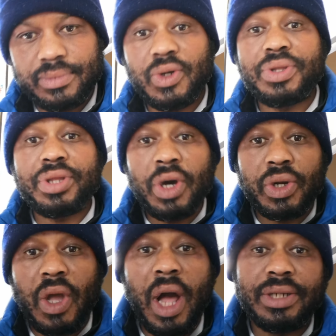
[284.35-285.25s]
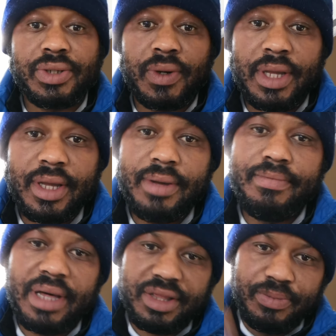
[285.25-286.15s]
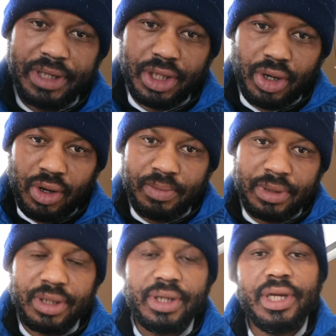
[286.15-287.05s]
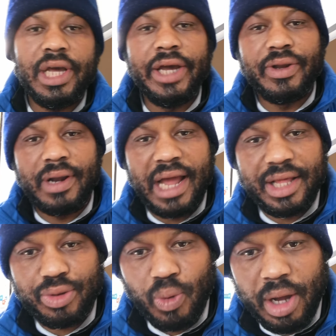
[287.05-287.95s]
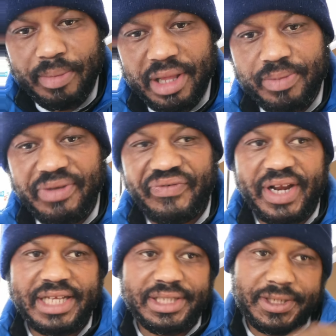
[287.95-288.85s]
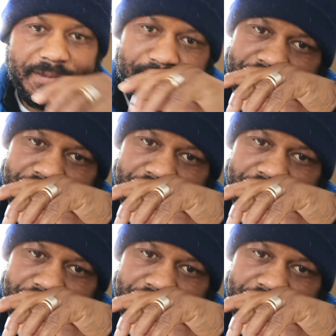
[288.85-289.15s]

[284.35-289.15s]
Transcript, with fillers: The third country must be Rome. And the last one must be French.